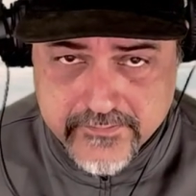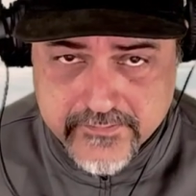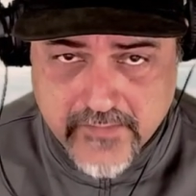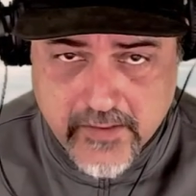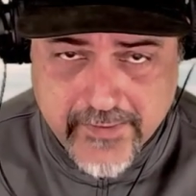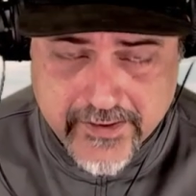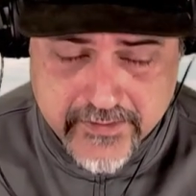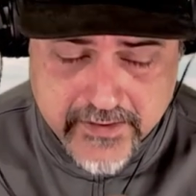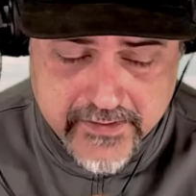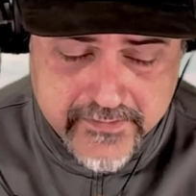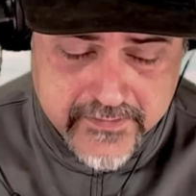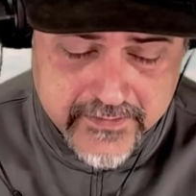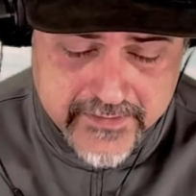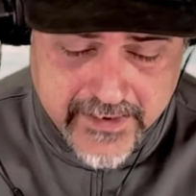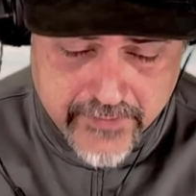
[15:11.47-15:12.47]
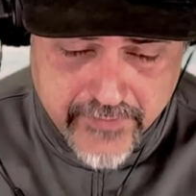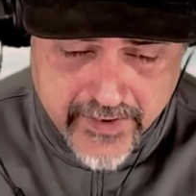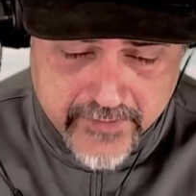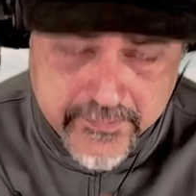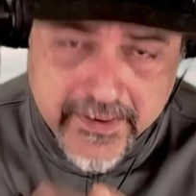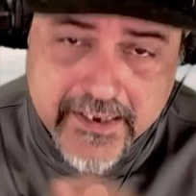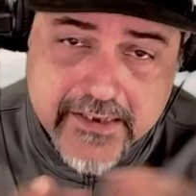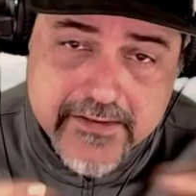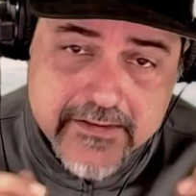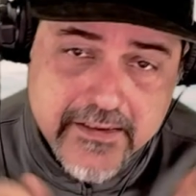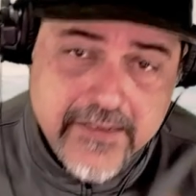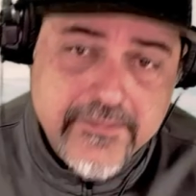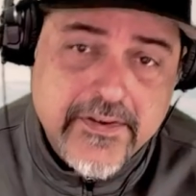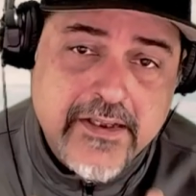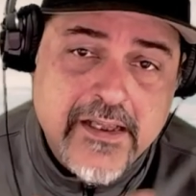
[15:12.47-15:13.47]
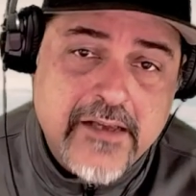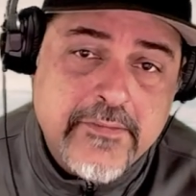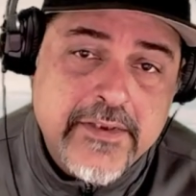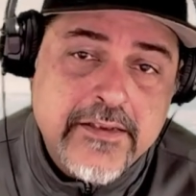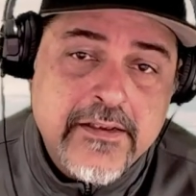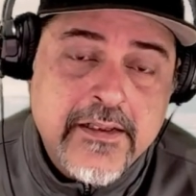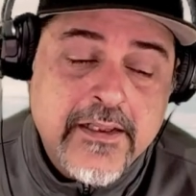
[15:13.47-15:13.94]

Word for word: about this direct, please leave a comment